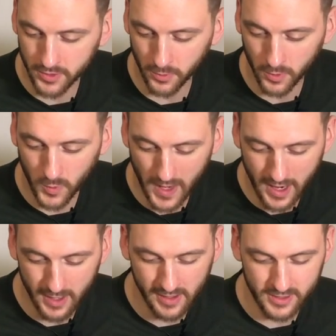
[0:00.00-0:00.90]
to
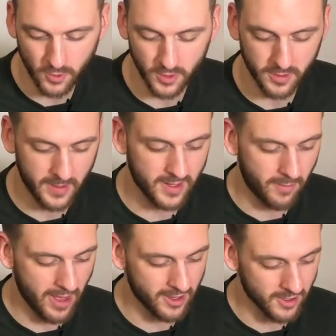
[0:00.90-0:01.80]
require is going to be
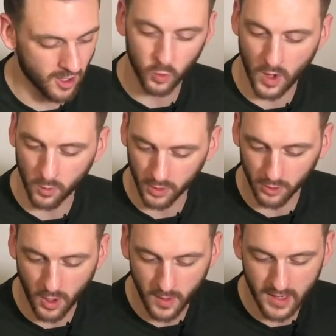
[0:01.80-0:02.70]
dependent on what we're
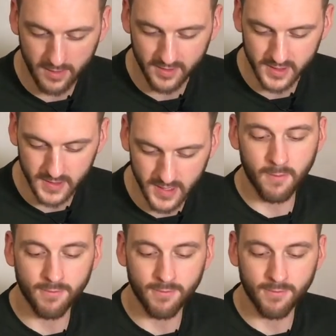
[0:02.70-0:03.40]
growing, obviously.